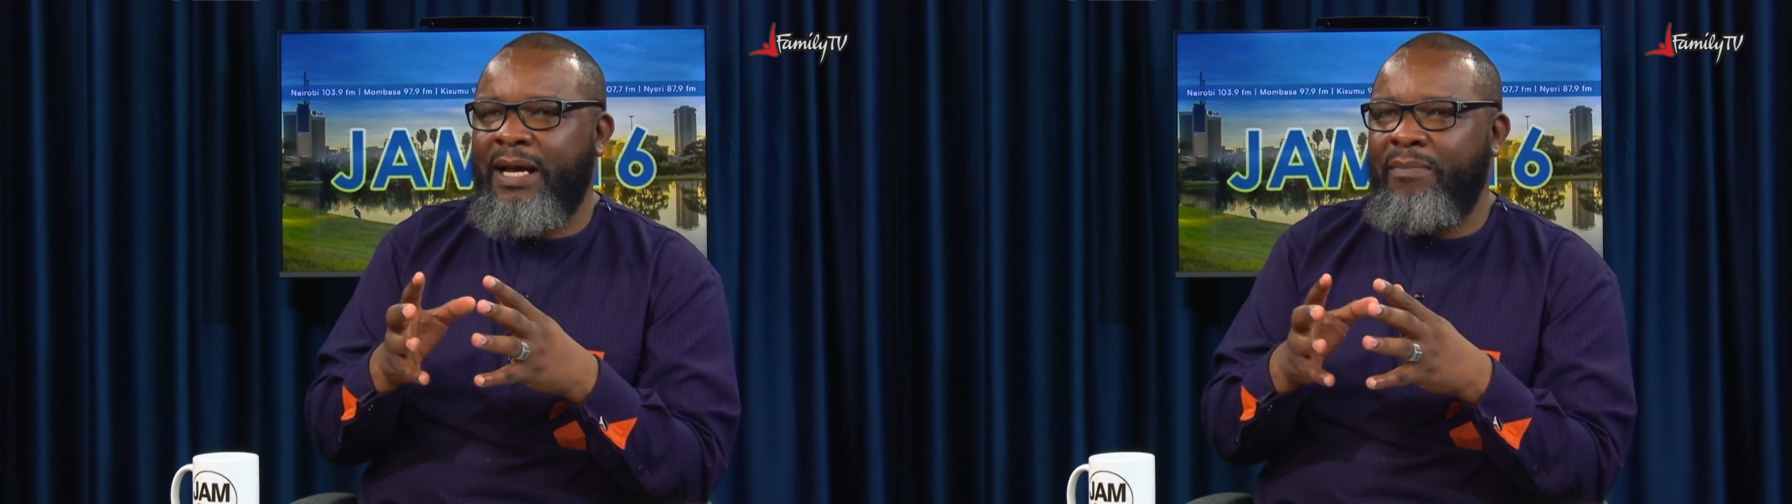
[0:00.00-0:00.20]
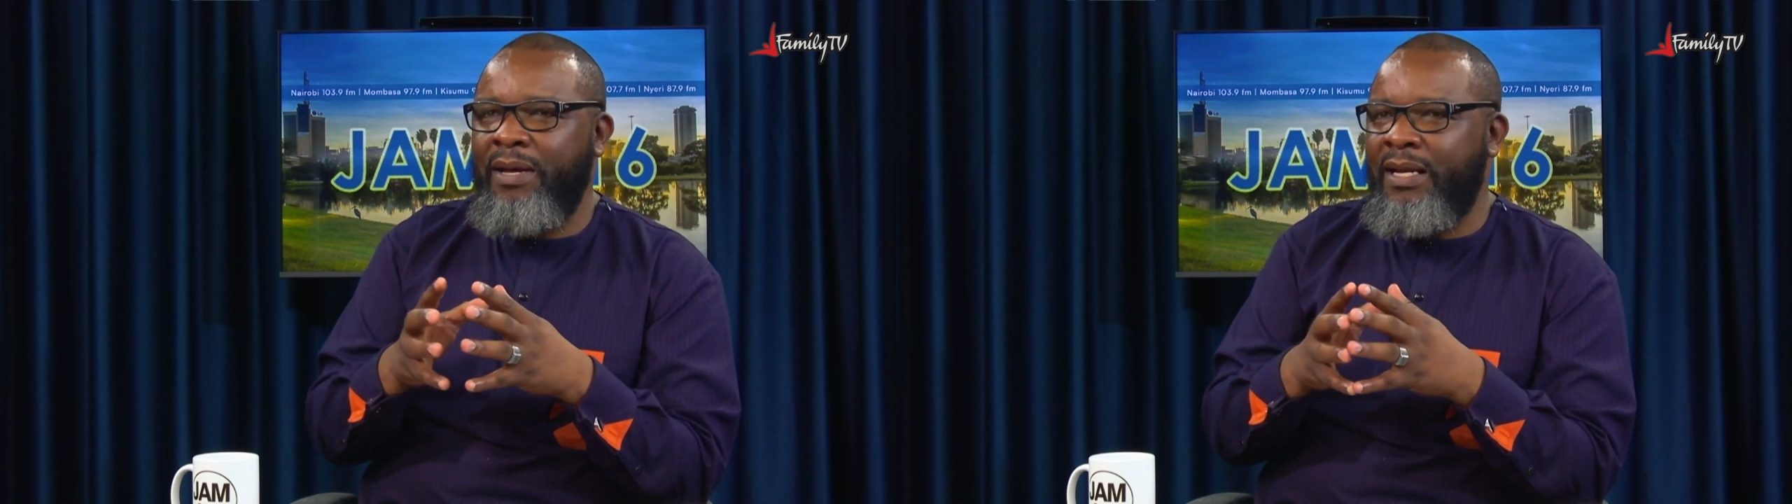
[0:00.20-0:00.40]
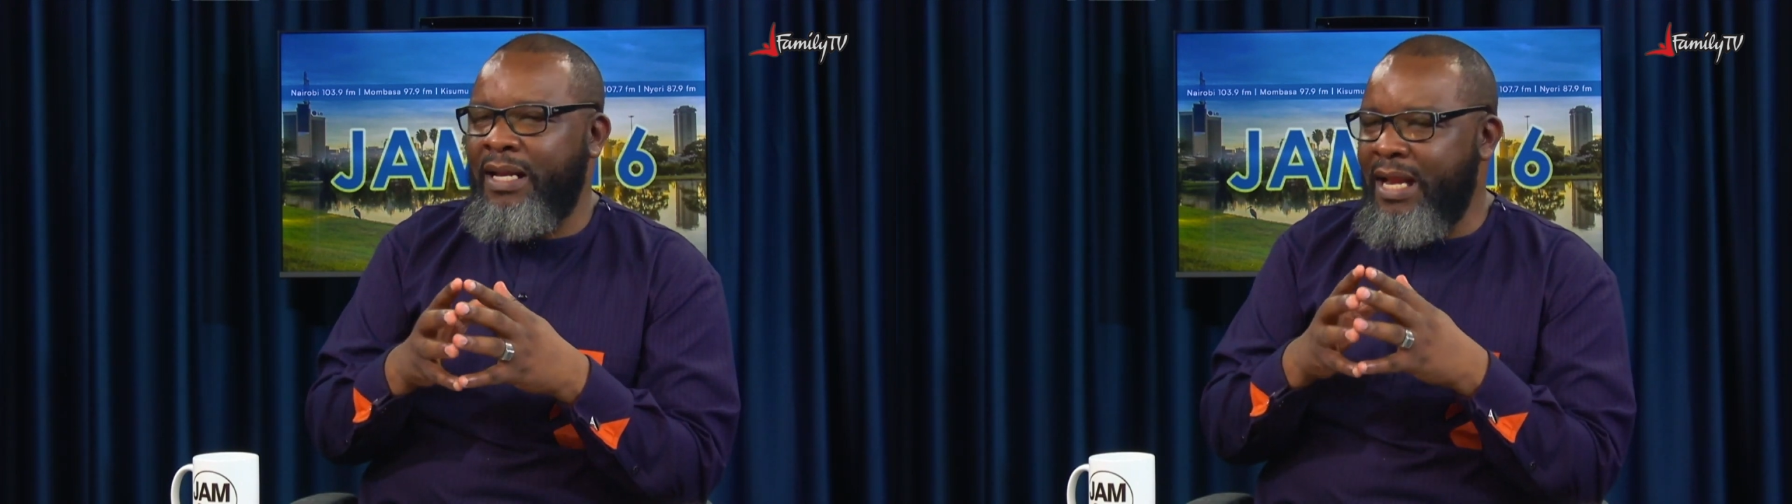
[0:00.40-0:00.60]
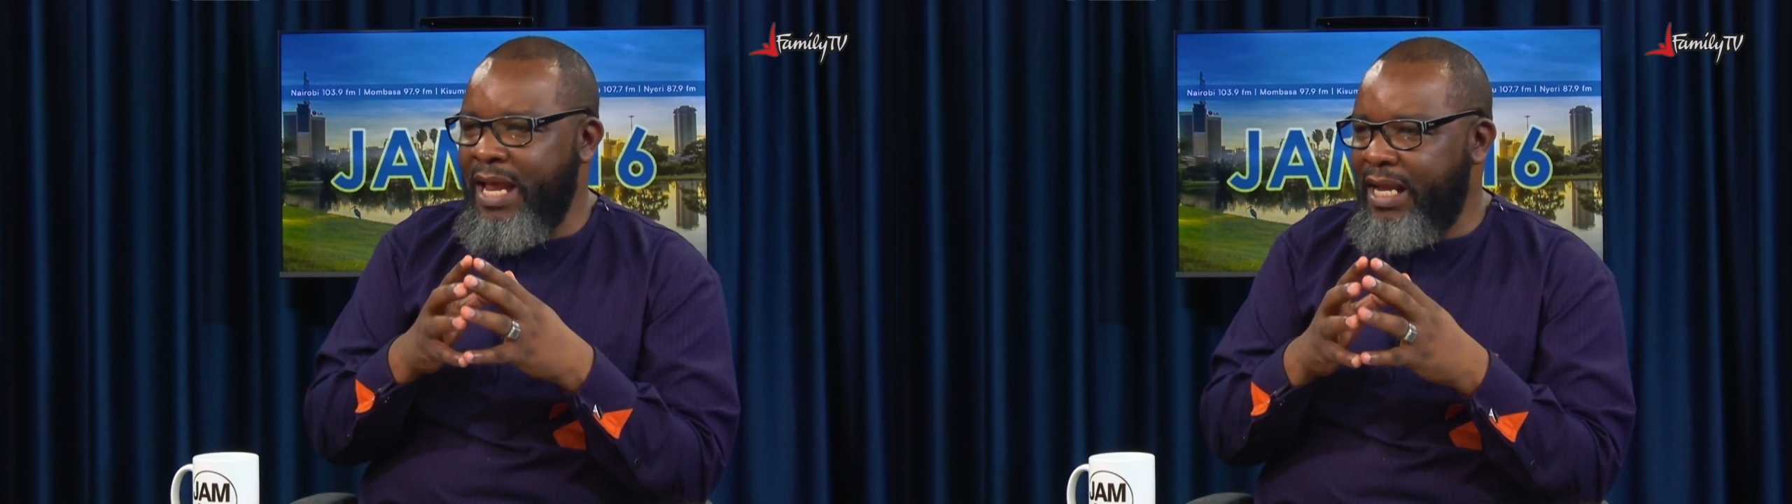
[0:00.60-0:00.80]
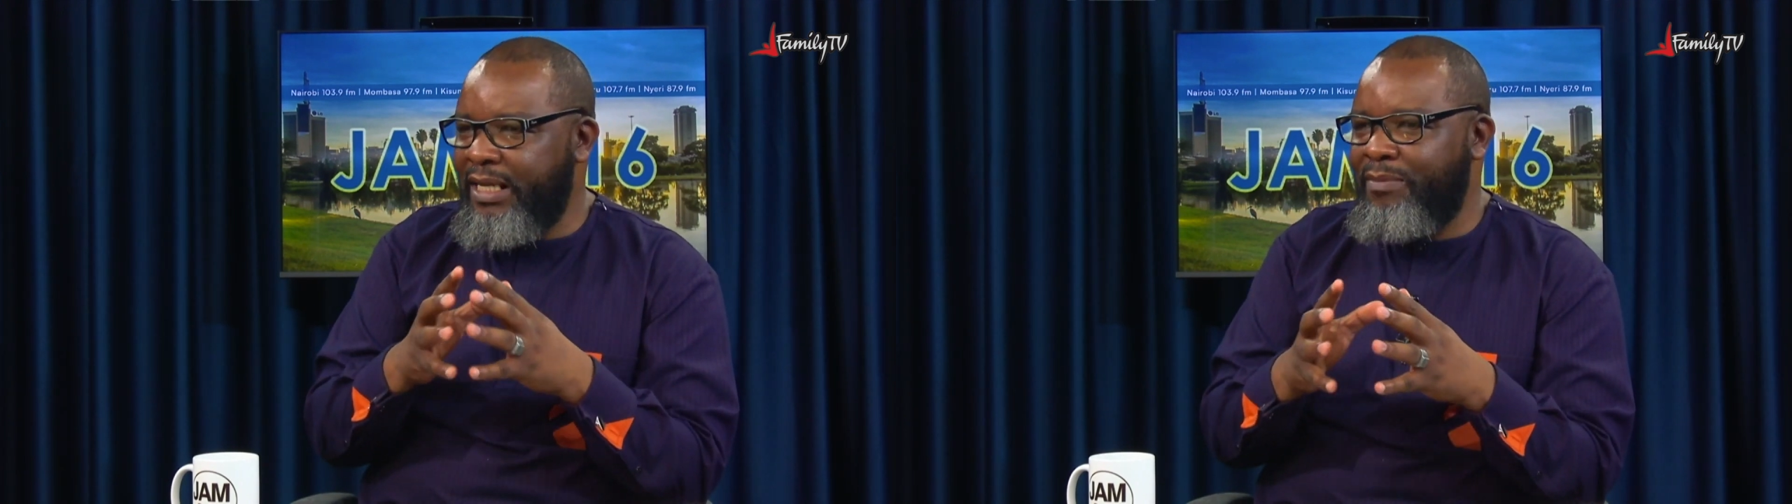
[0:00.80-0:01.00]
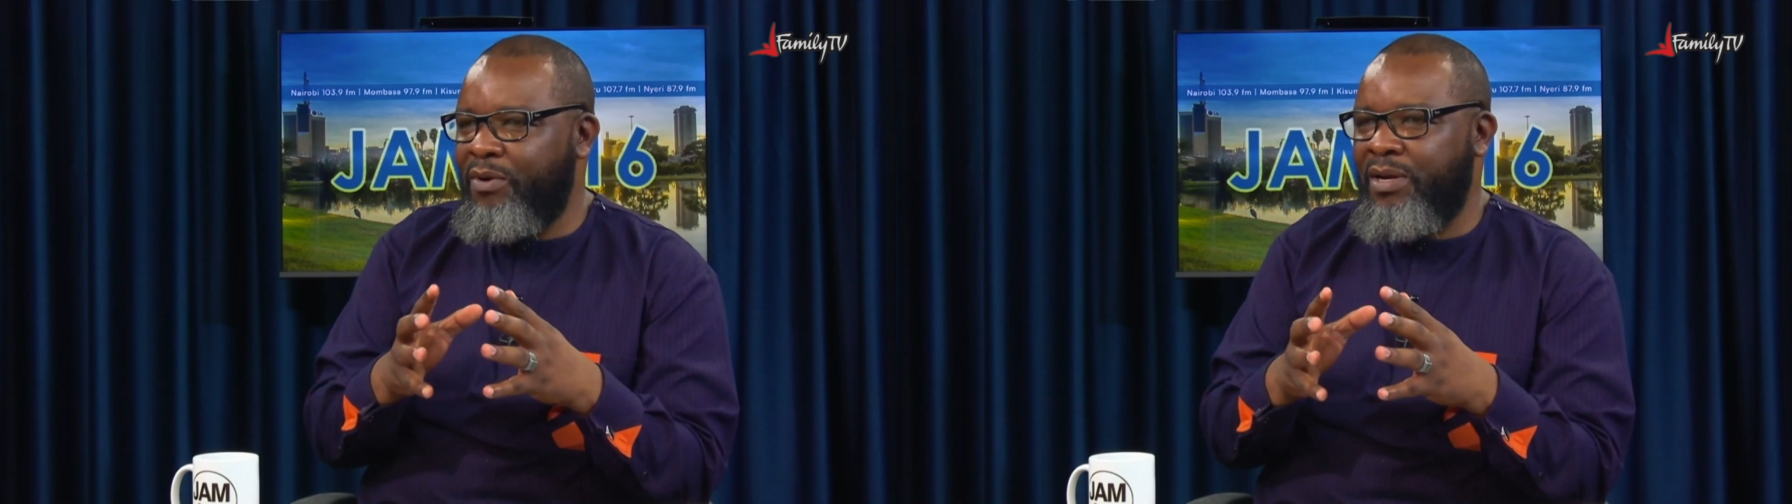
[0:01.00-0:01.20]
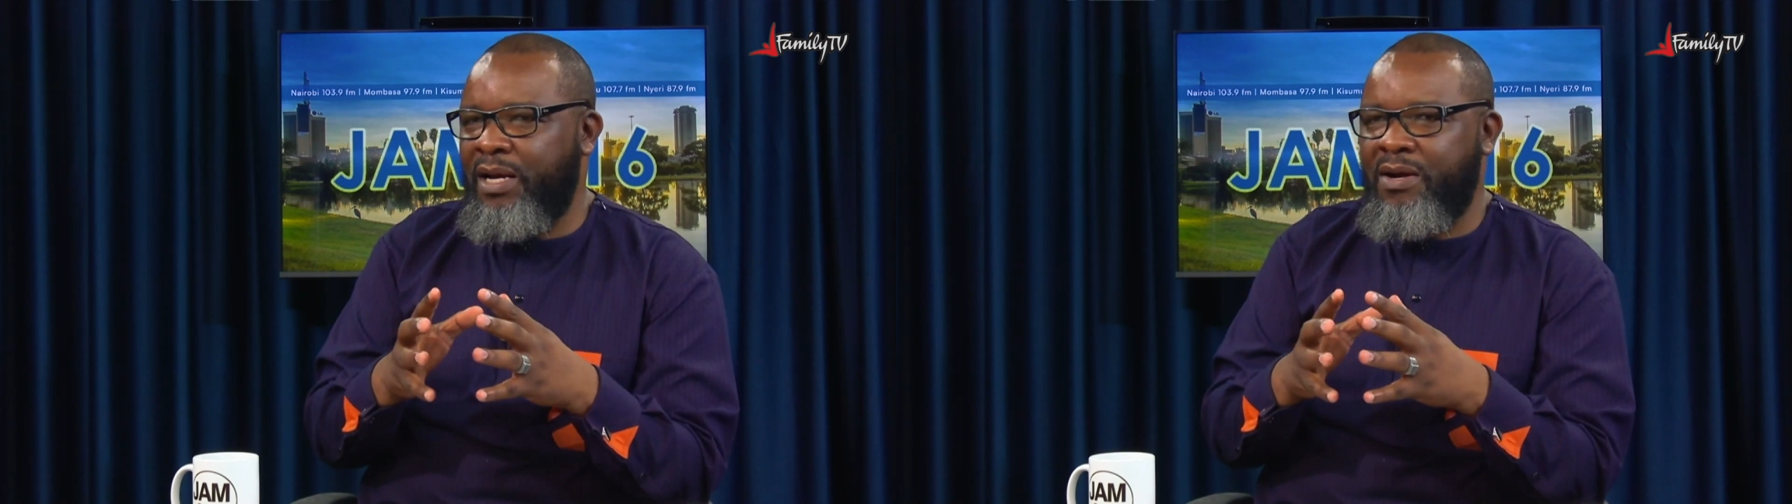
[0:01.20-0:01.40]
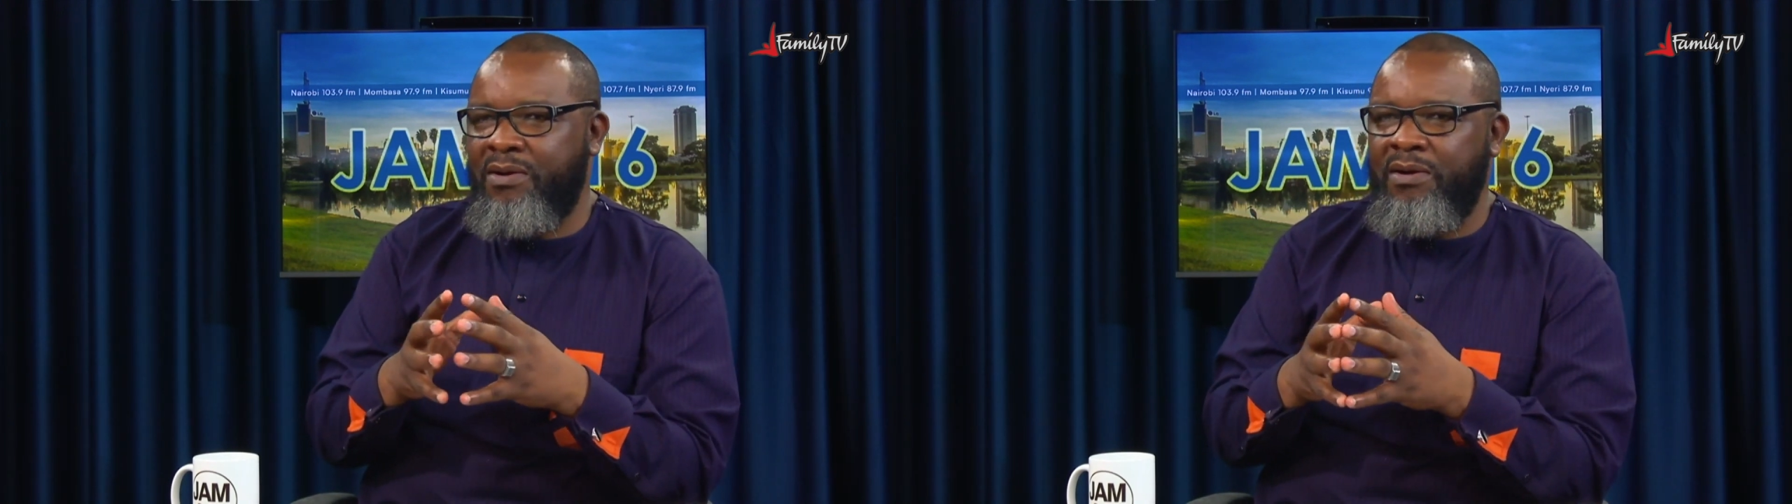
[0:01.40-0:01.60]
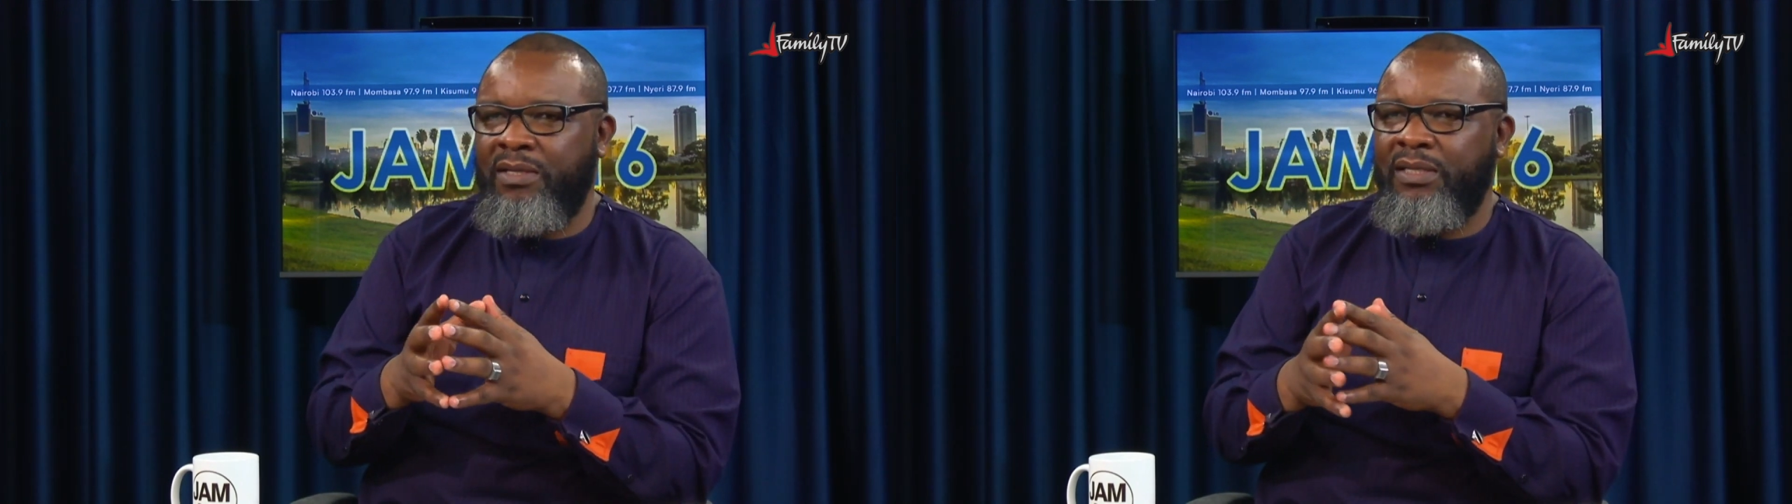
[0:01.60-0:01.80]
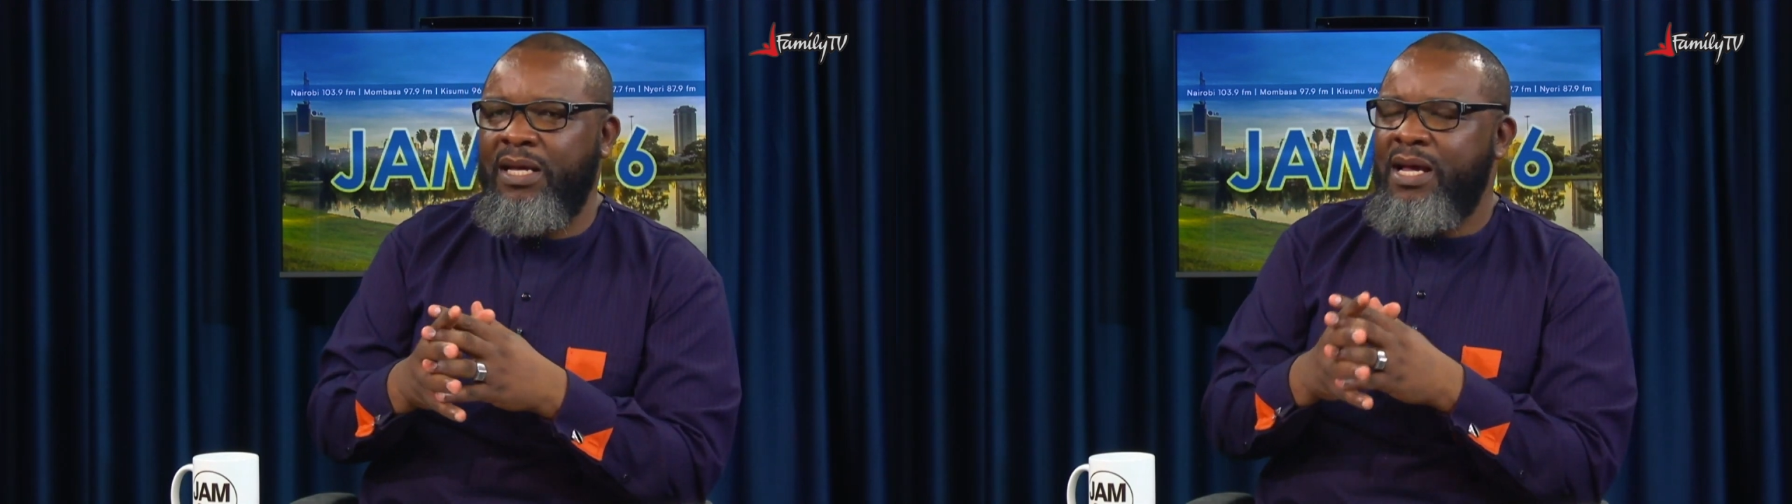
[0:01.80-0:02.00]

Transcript: I mean, nailed him on a cross.